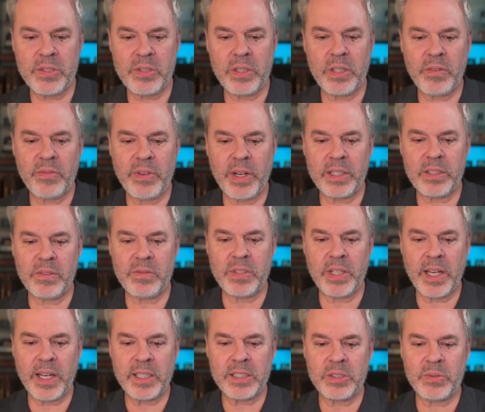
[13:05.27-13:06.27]
to the effective
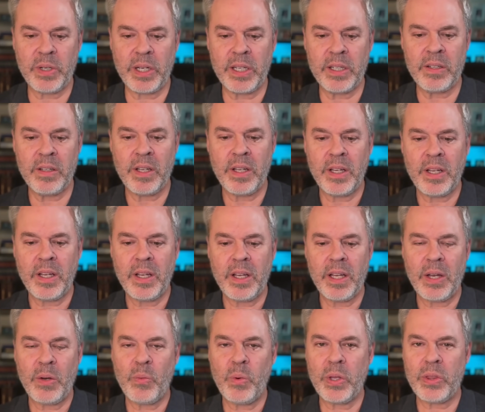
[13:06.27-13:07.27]
tax rate,
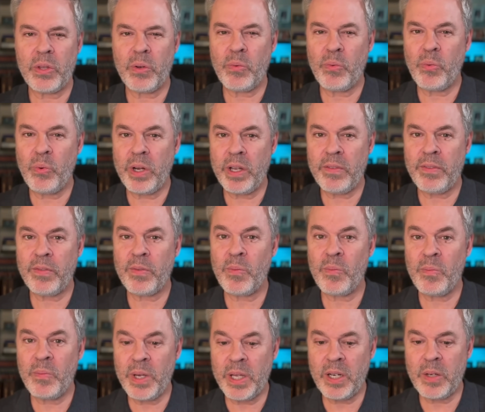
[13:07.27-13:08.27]
with the RRIF
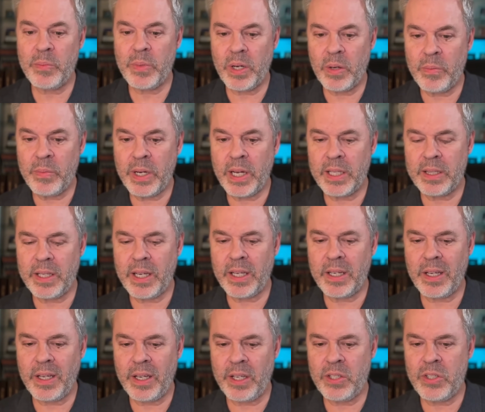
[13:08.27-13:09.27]
minimum at that
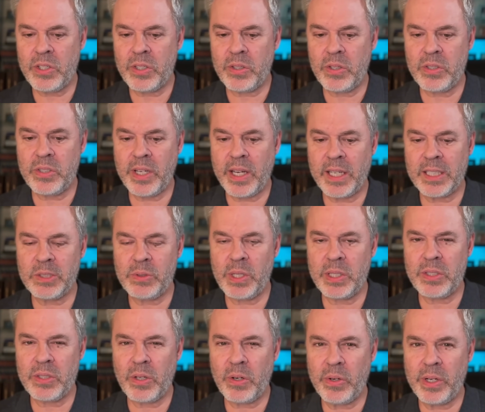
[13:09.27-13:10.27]
age, their tax
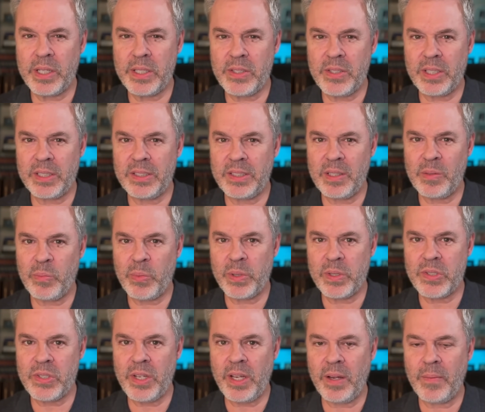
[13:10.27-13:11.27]
rate's already
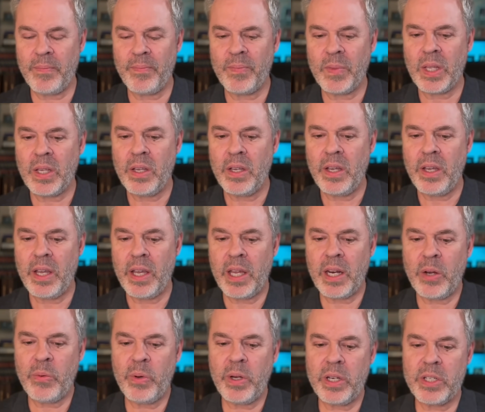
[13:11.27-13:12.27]
16%. And
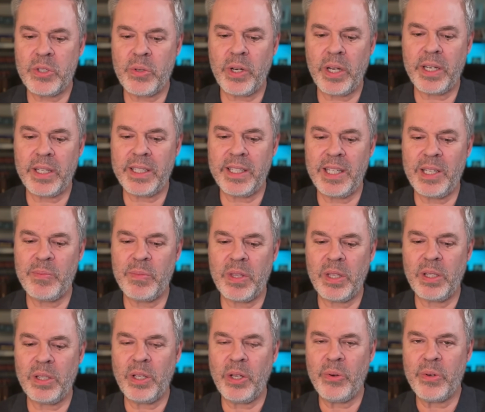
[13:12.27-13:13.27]
I want to try to keep the
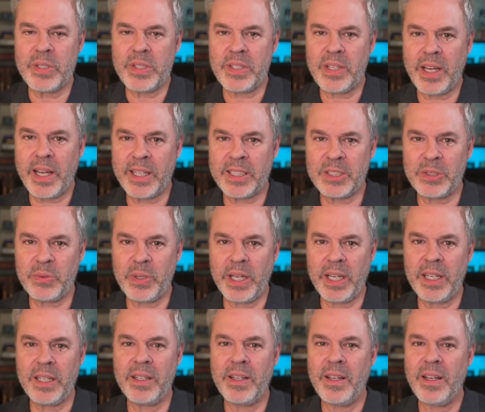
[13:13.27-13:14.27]
lowest tax
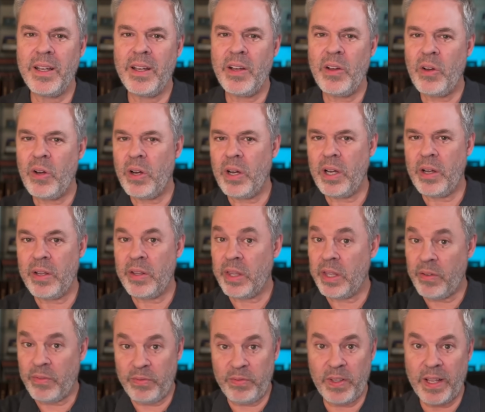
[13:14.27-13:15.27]
rate,
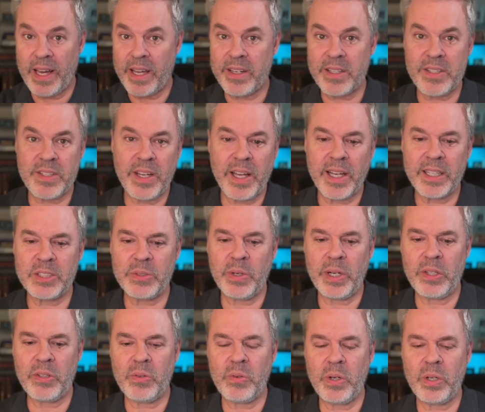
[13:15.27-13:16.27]
the flattest tax
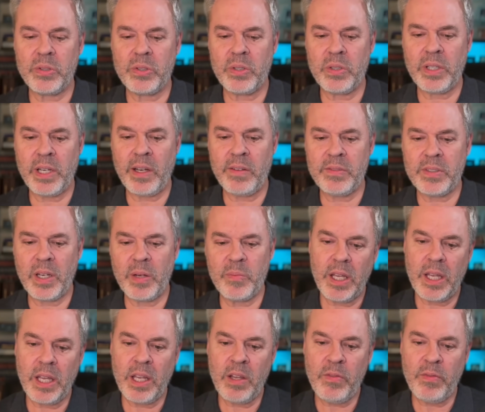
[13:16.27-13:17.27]
rate throughout their lifetime.
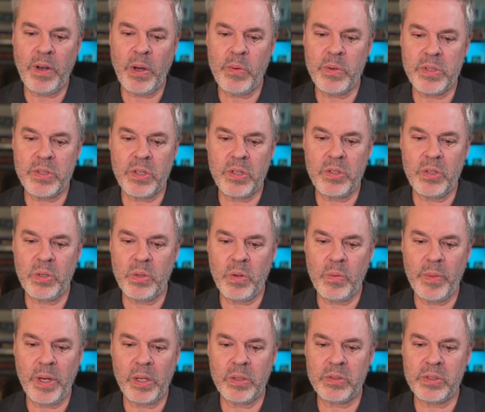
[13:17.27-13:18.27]
If I was to do a
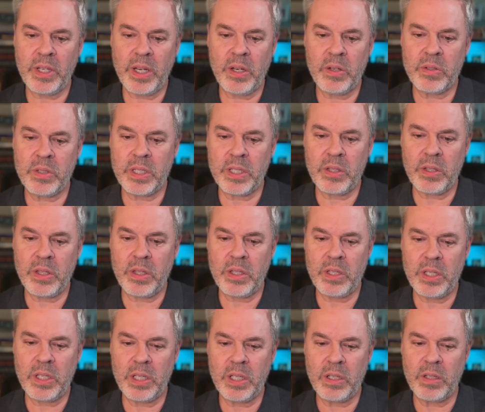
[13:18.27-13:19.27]
meltdown in
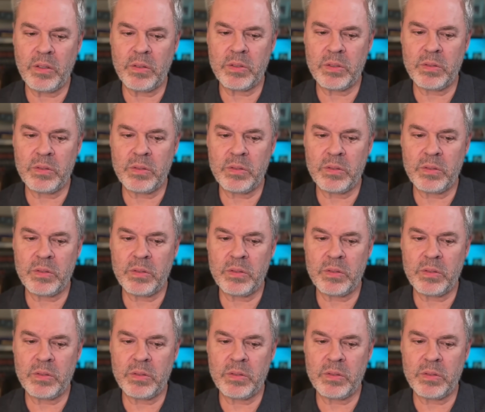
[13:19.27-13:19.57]
the